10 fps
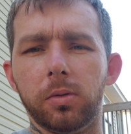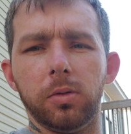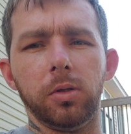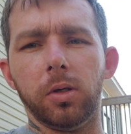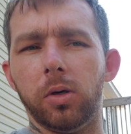
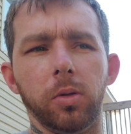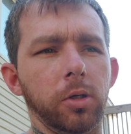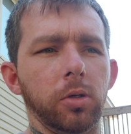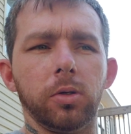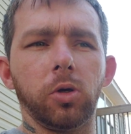you know, the
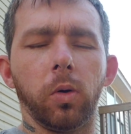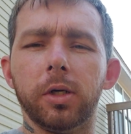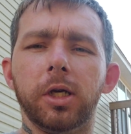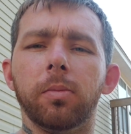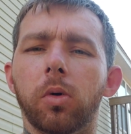
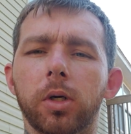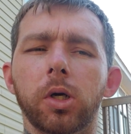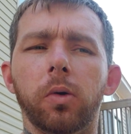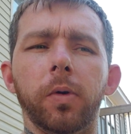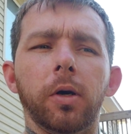stories get more
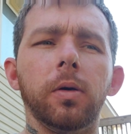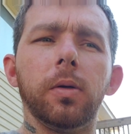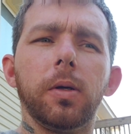goofier.